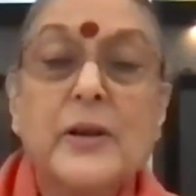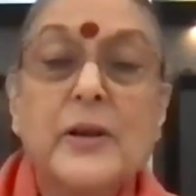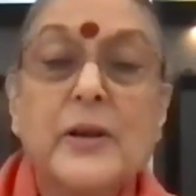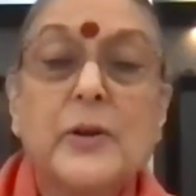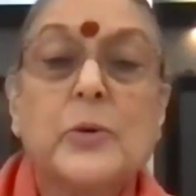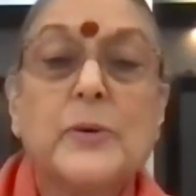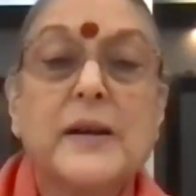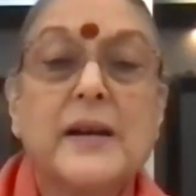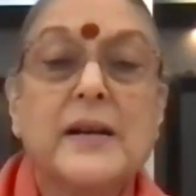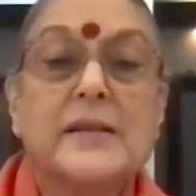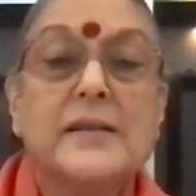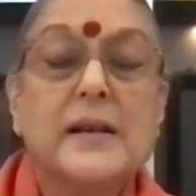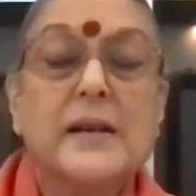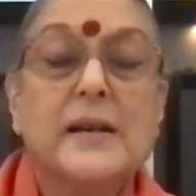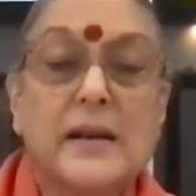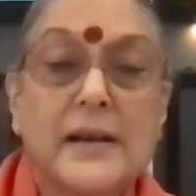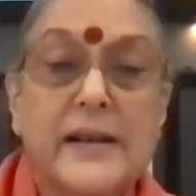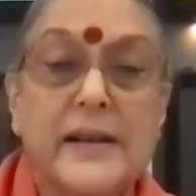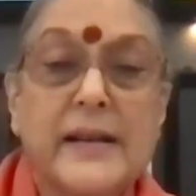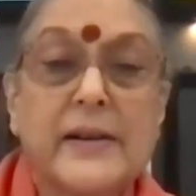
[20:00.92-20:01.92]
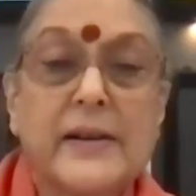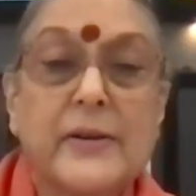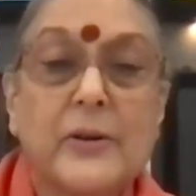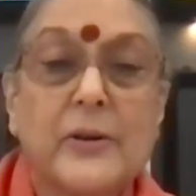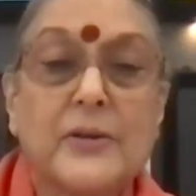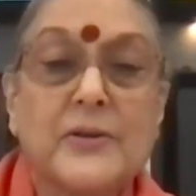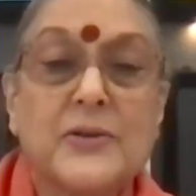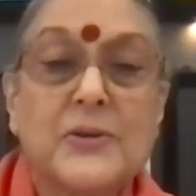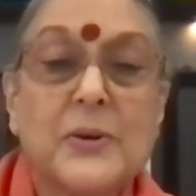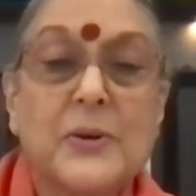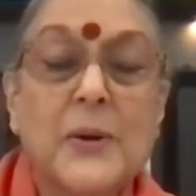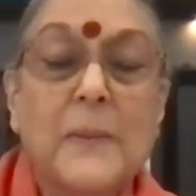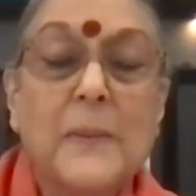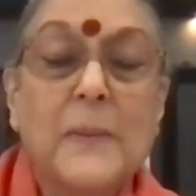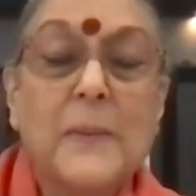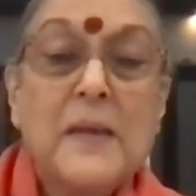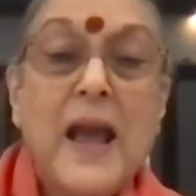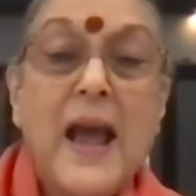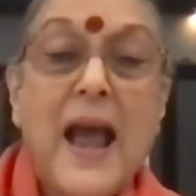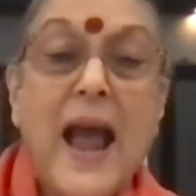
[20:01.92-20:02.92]
to the gunas earlier
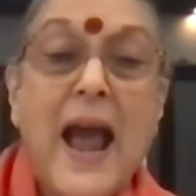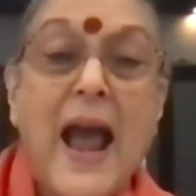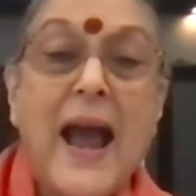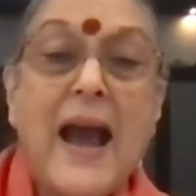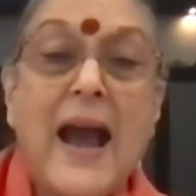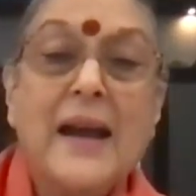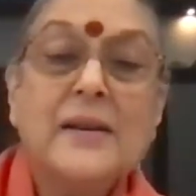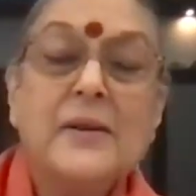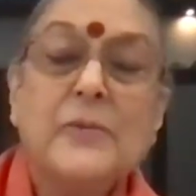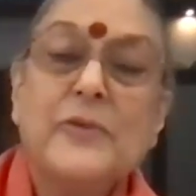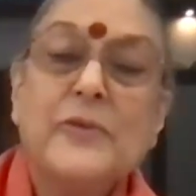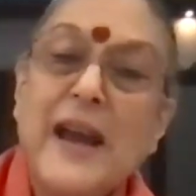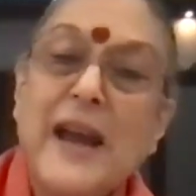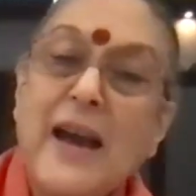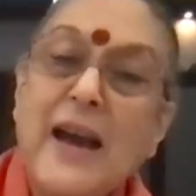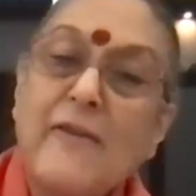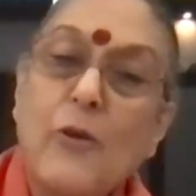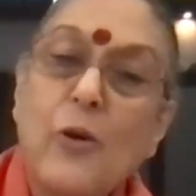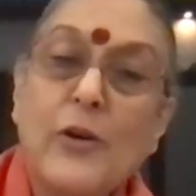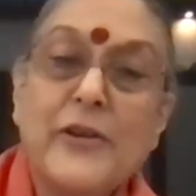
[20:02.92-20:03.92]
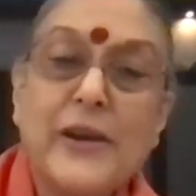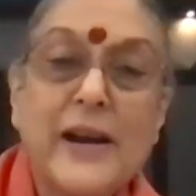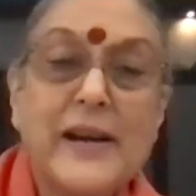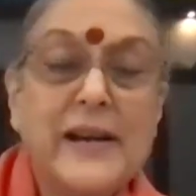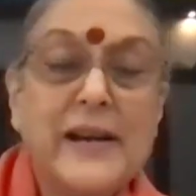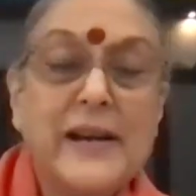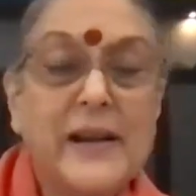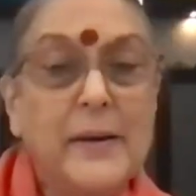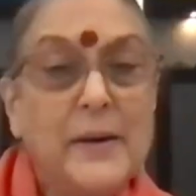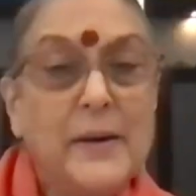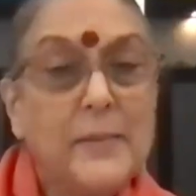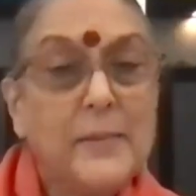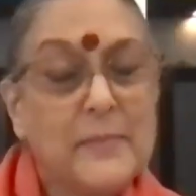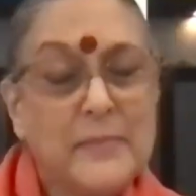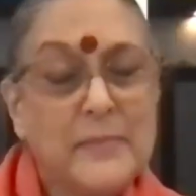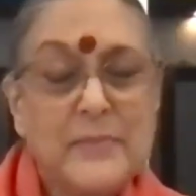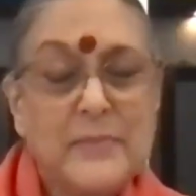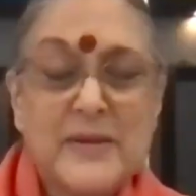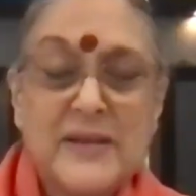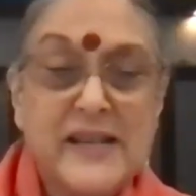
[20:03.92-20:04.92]
also, and we have already
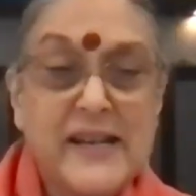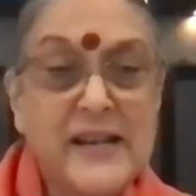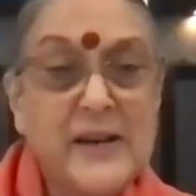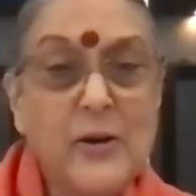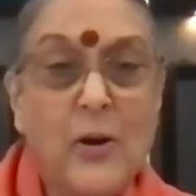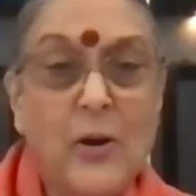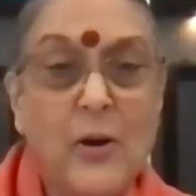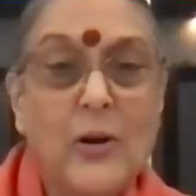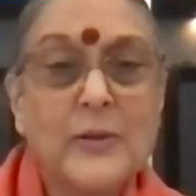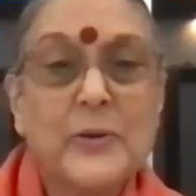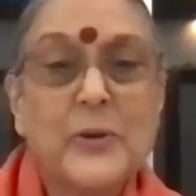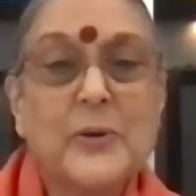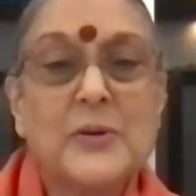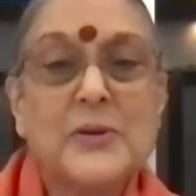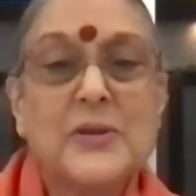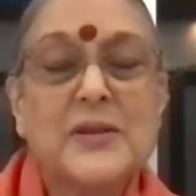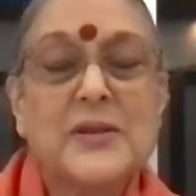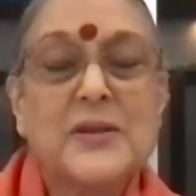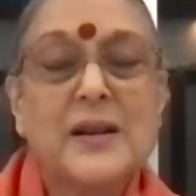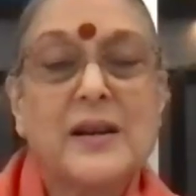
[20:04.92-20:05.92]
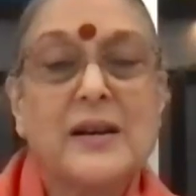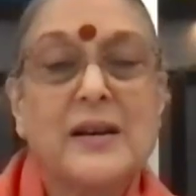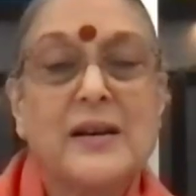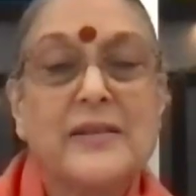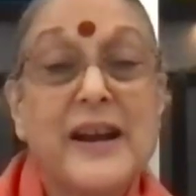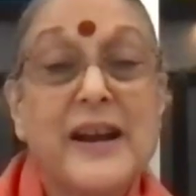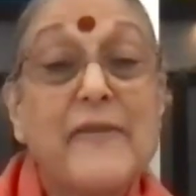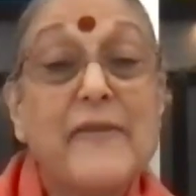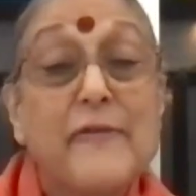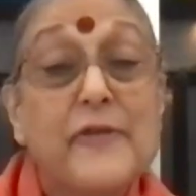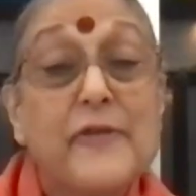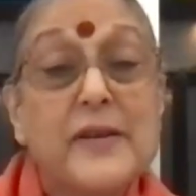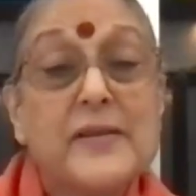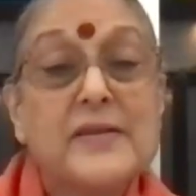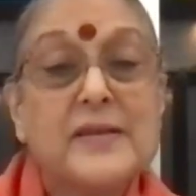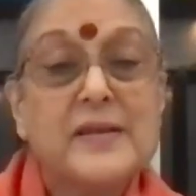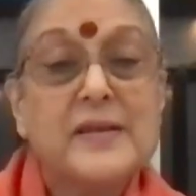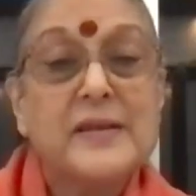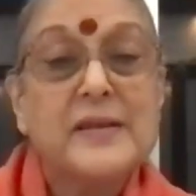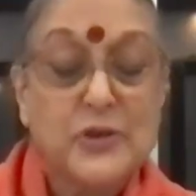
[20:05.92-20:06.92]
seen all those
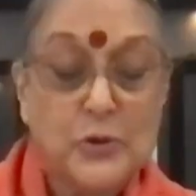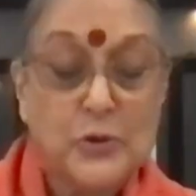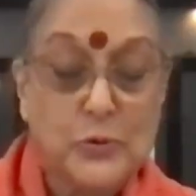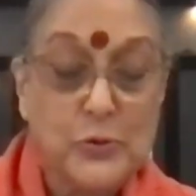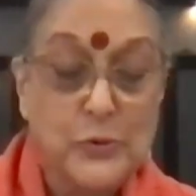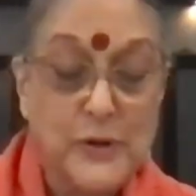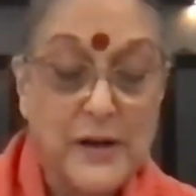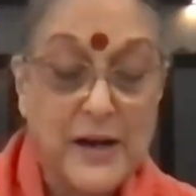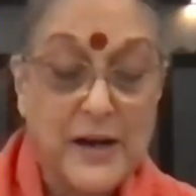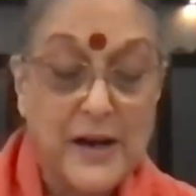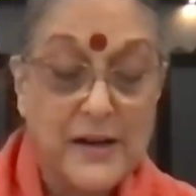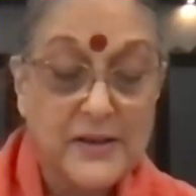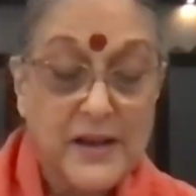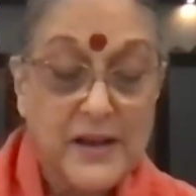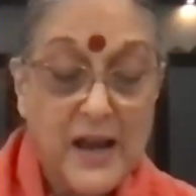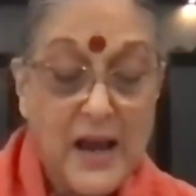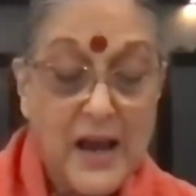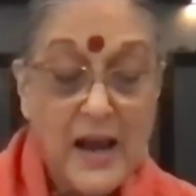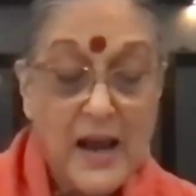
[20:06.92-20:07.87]
references to gunas.